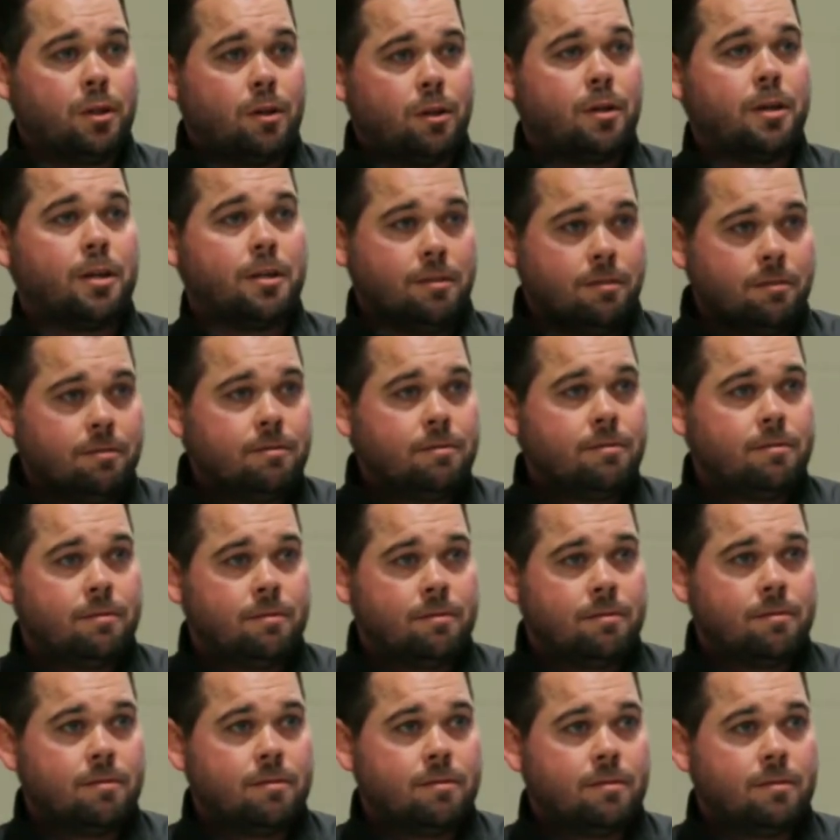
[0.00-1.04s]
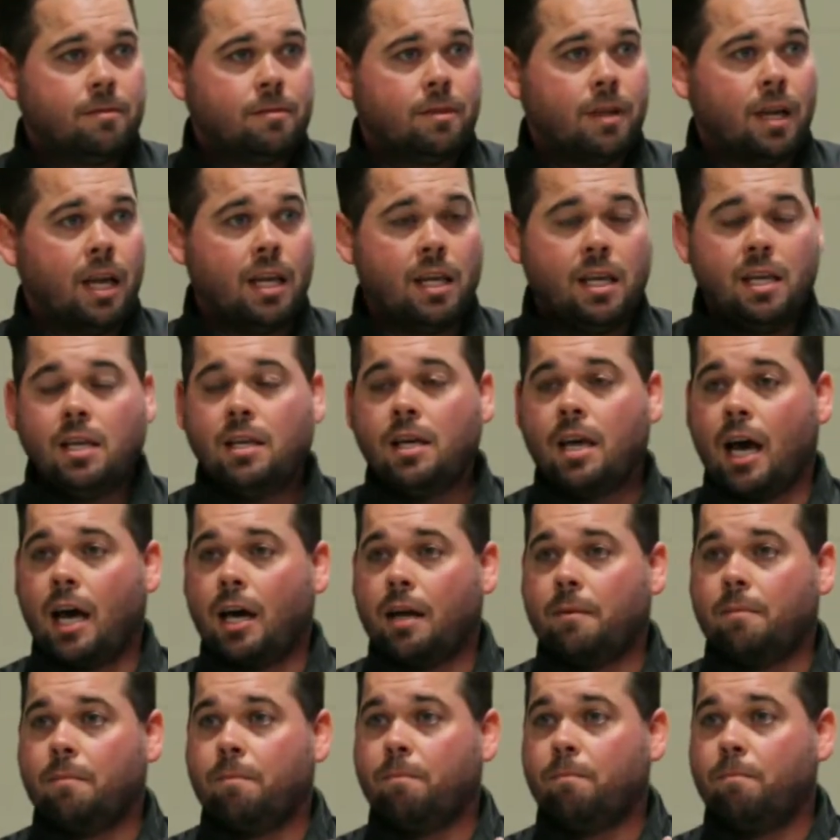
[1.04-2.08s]
Lord, and he
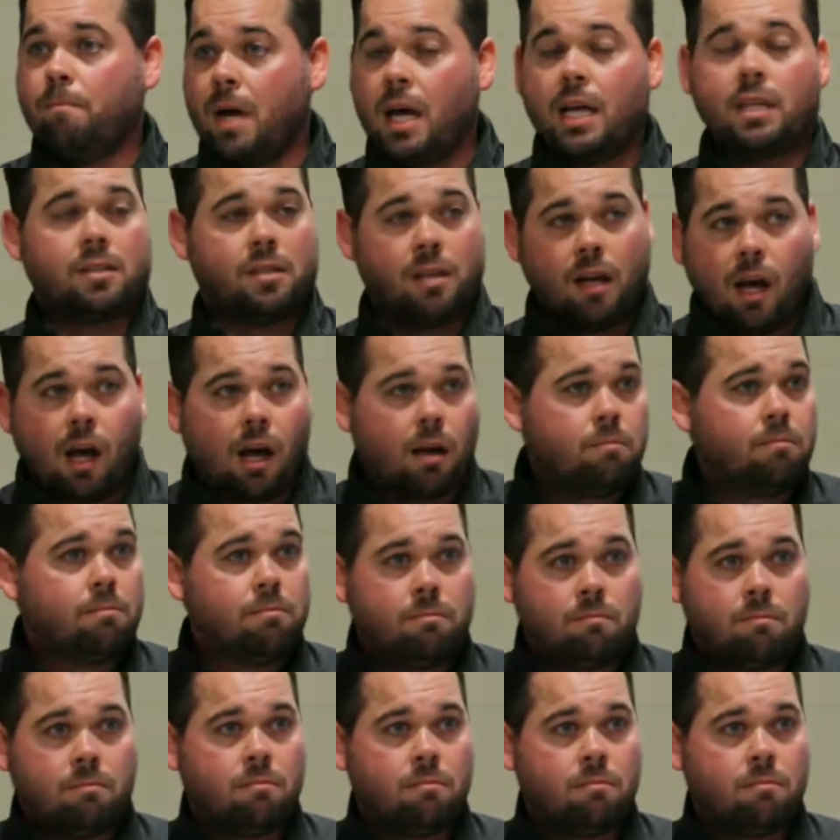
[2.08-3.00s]
got messed up.